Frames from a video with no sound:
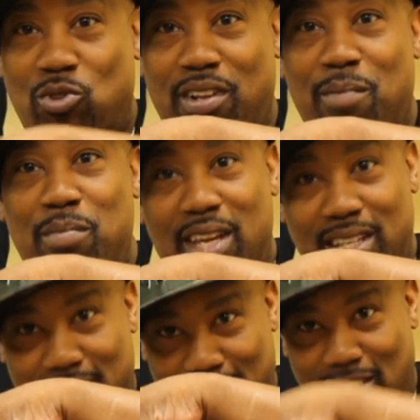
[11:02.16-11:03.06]
of the
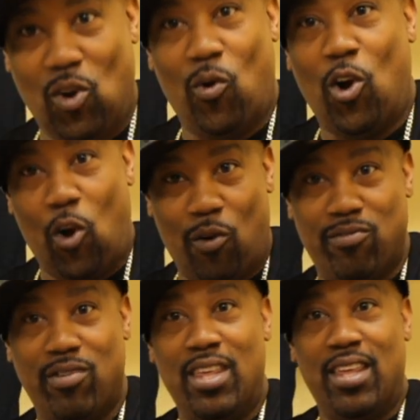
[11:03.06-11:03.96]
Biz is going off.
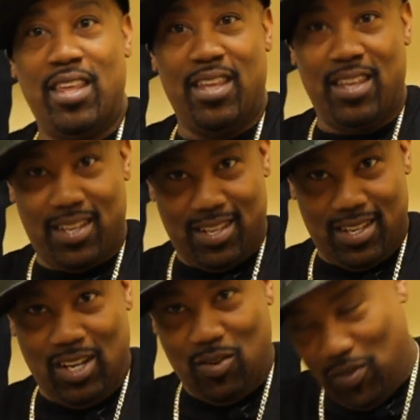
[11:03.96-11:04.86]
Okay.
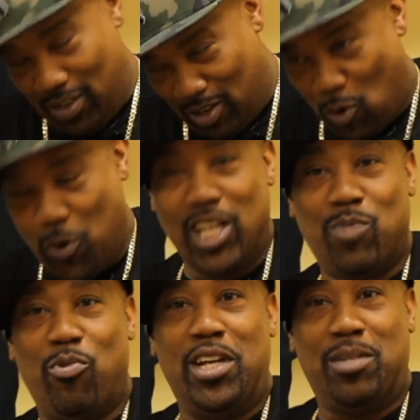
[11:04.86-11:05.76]

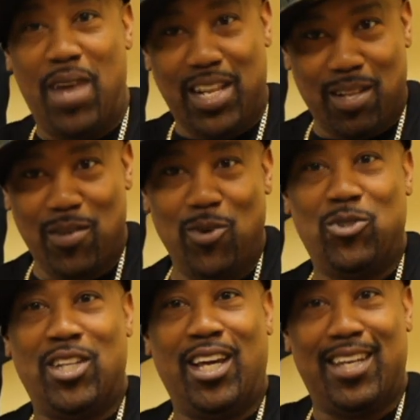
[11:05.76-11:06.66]
Queensbridge make the
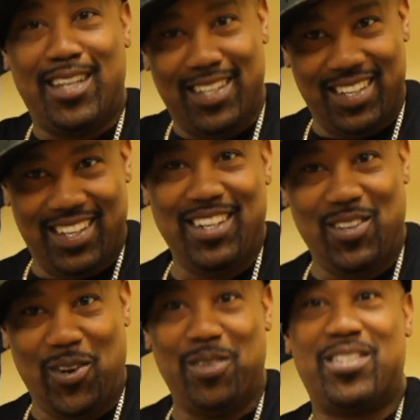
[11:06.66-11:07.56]
music. You
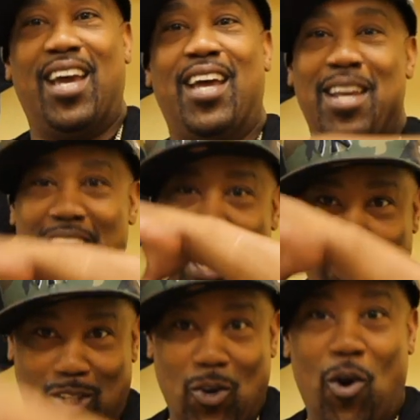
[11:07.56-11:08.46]
know what I'm saying?
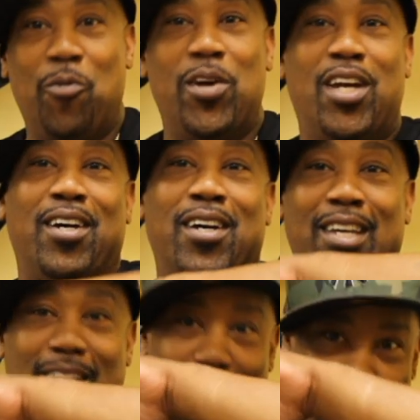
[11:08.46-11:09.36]
Astoria,
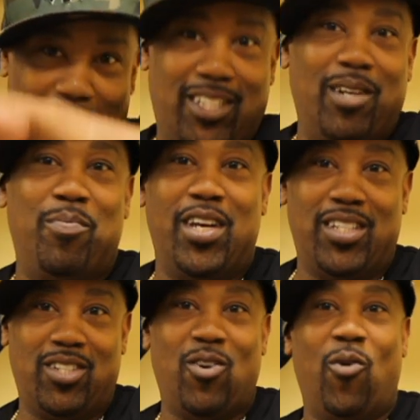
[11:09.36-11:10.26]
the rest of the Biz
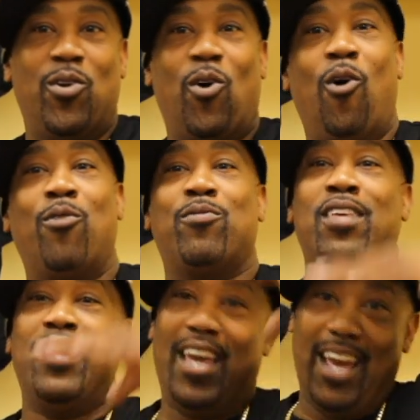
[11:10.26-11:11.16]
is going off.
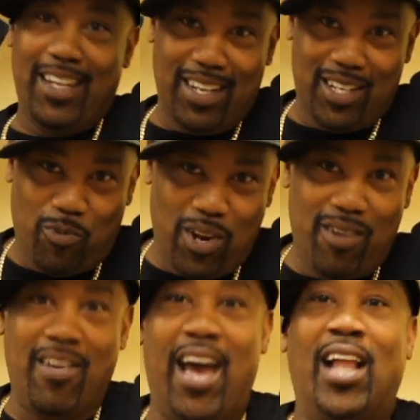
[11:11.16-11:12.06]
And then Spring
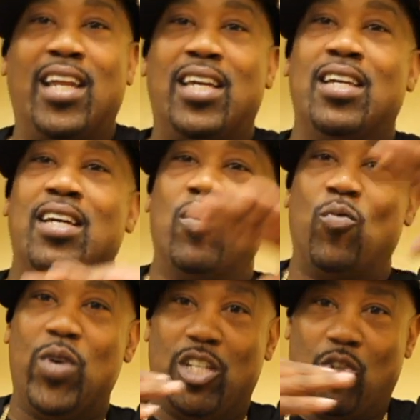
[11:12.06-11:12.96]
Valley,
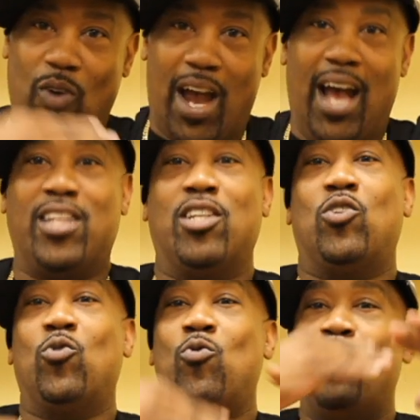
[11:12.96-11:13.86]
we tried to
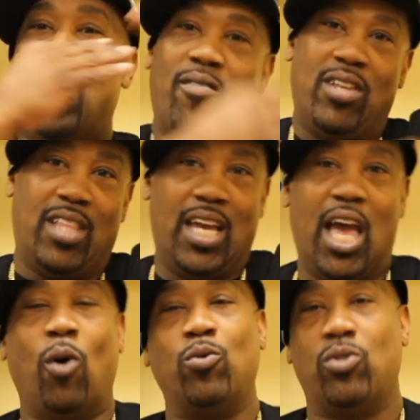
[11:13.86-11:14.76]
do everything
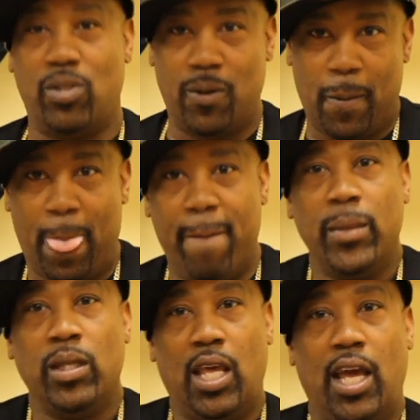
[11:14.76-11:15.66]
else.
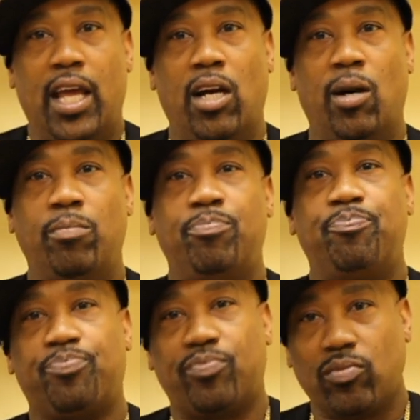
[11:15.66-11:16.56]
And that's where you
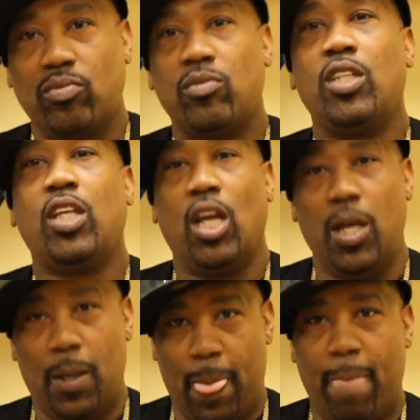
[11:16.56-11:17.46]
took it from.
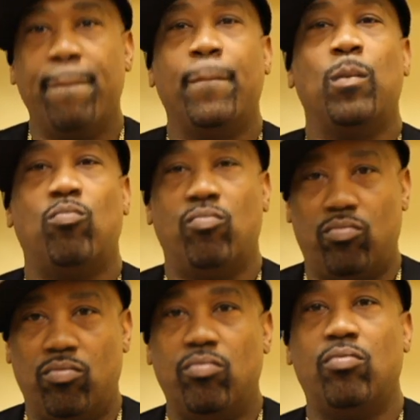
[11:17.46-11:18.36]
From
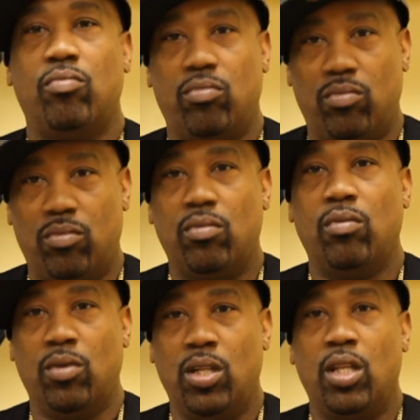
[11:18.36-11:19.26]
when you went.
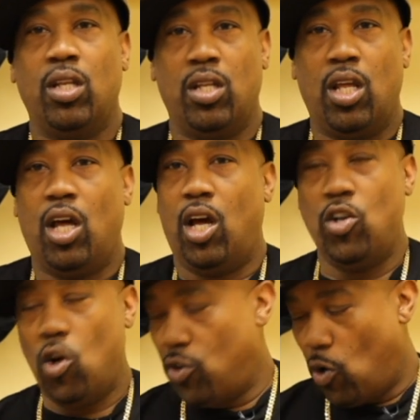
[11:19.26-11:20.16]

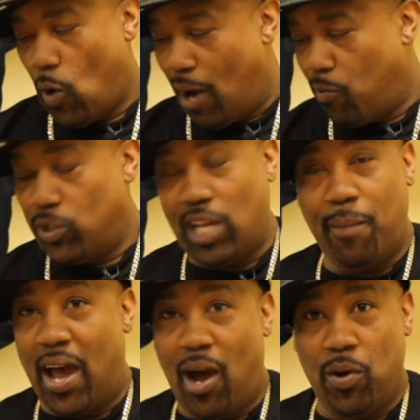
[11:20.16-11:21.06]
Oh no, I was at
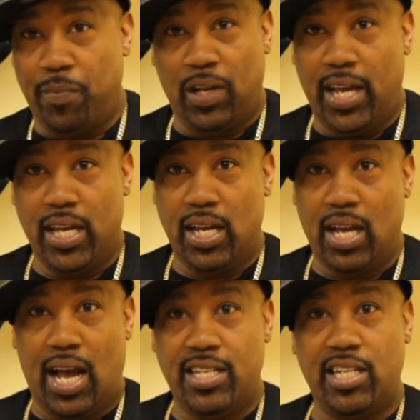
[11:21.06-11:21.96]
Power Play.
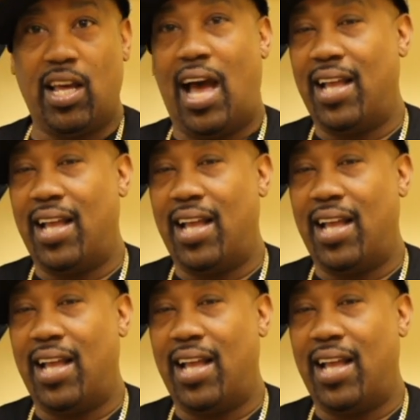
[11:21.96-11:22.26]
I did. I